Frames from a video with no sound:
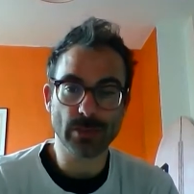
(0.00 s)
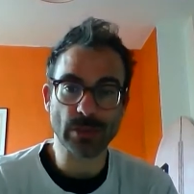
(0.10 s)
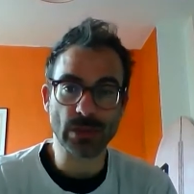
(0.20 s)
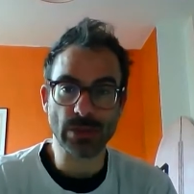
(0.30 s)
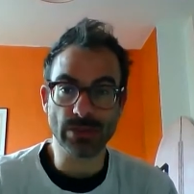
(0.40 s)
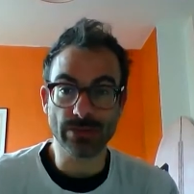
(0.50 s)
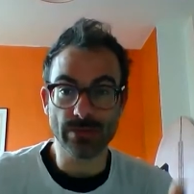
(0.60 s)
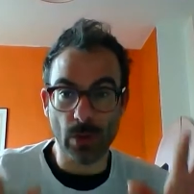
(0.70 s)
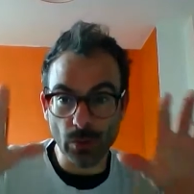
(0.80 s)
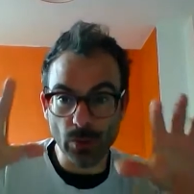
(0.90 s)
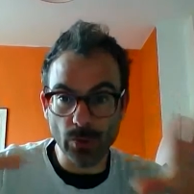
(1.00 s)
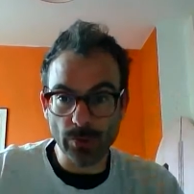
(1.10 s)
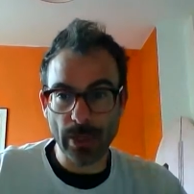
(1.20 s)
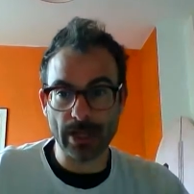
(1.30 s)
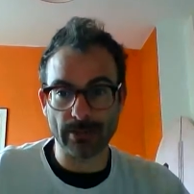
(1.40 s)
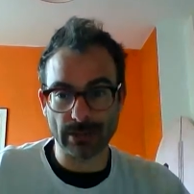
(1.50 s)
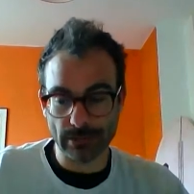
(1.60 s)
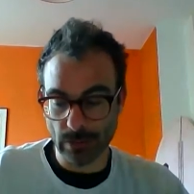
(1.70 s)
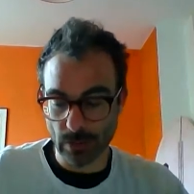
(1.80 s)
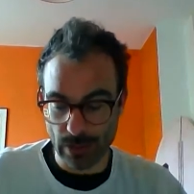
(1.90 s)
So you devolve power,
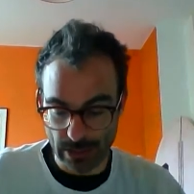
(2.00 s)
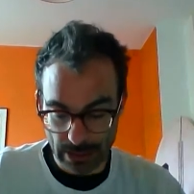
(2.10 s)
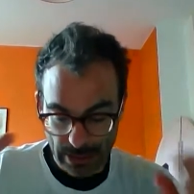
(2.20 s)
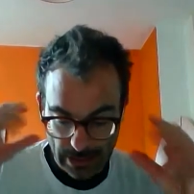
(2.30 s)
all right?